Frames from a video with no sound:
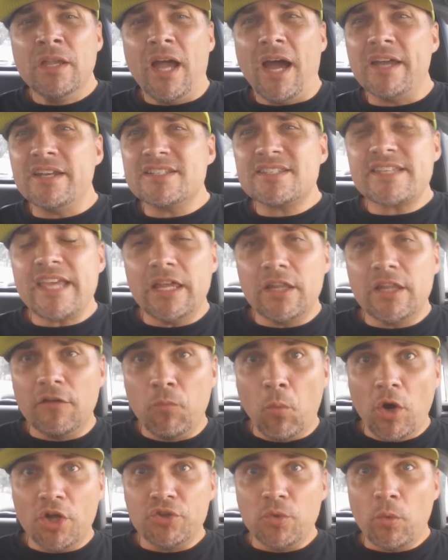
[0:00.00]
On a scale of
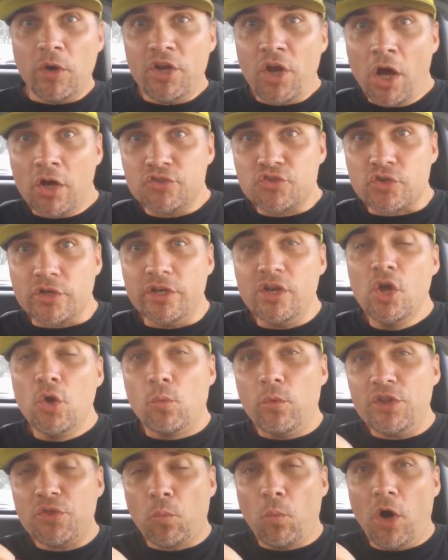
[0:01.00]
1 to 100,
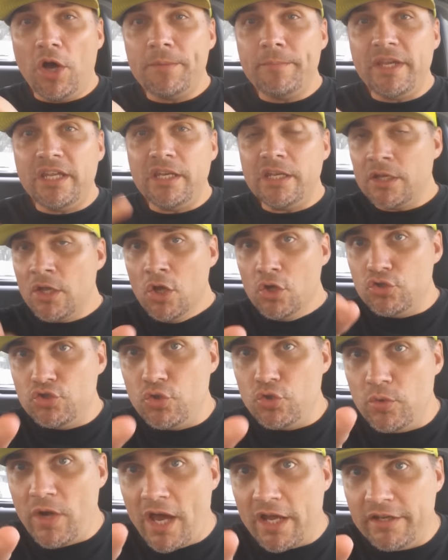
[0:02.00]
with 1 meaning
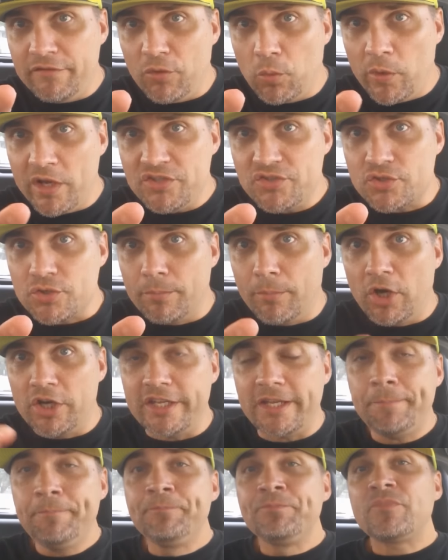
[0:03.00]
do not even waste your
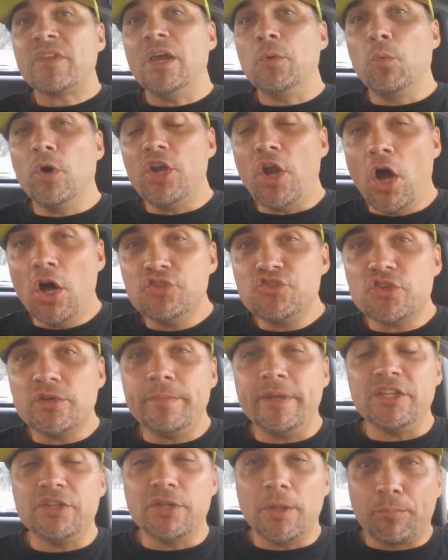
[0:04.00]
money, and 100
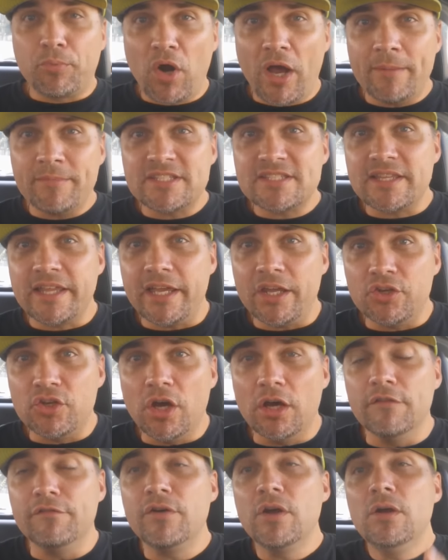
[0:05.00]
being the promised land
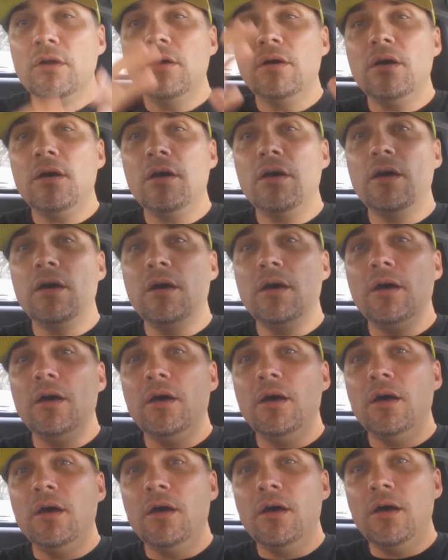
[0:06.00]
of,
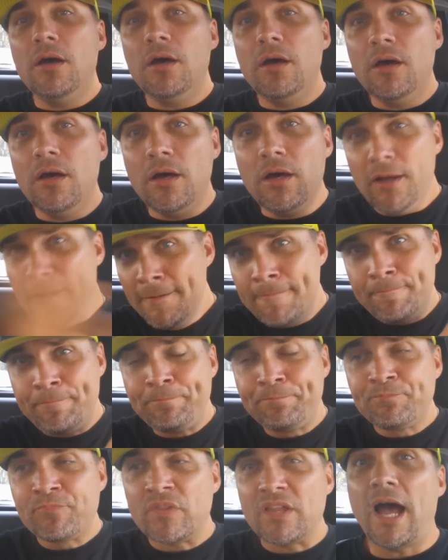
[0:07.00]
oh,
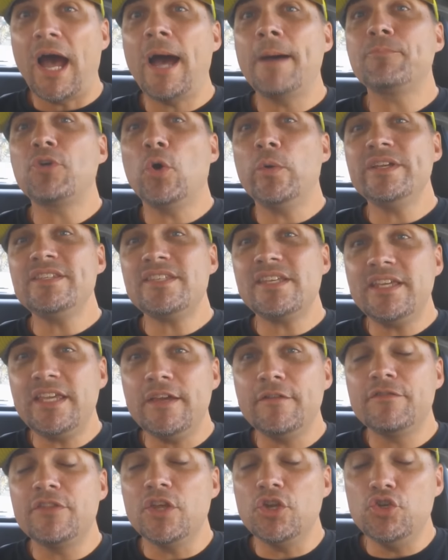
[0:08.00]
I'm going to
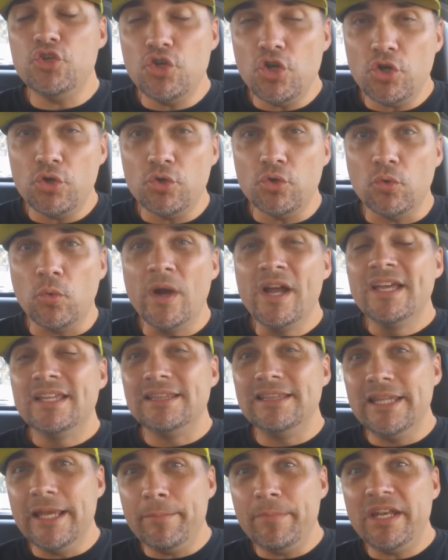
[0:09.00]
give the new
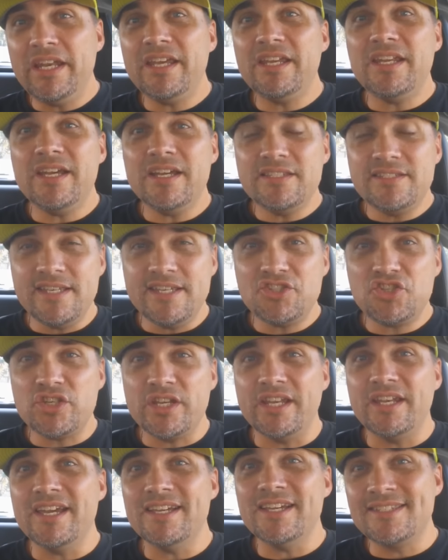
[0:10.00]
limited
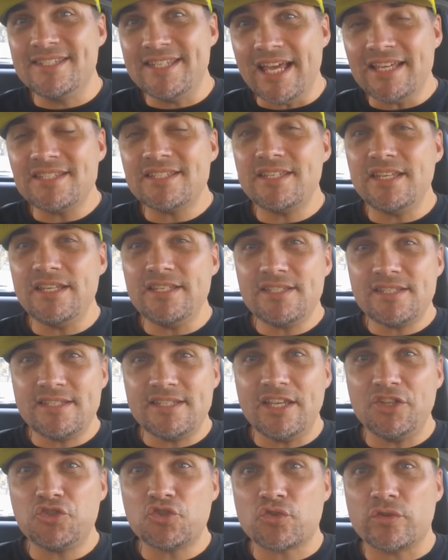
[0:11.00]
edition Zesty
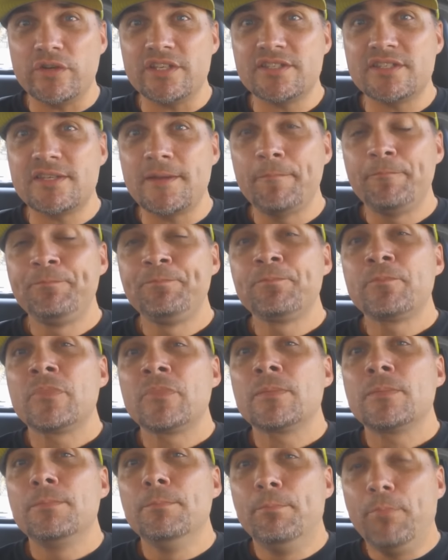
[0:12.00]
Citrus
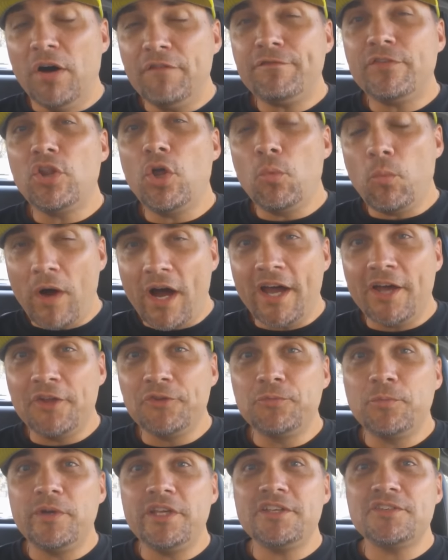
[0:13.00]
Buffalo
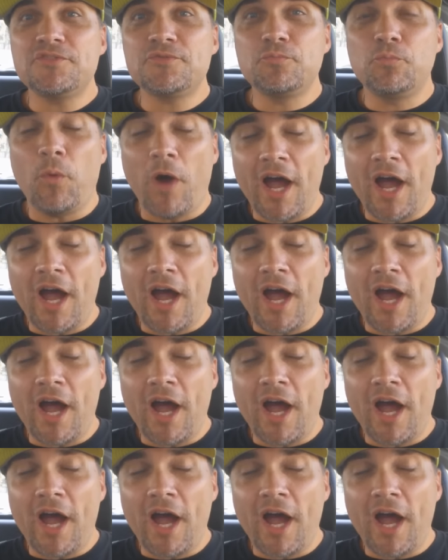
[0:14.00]
Wild Wings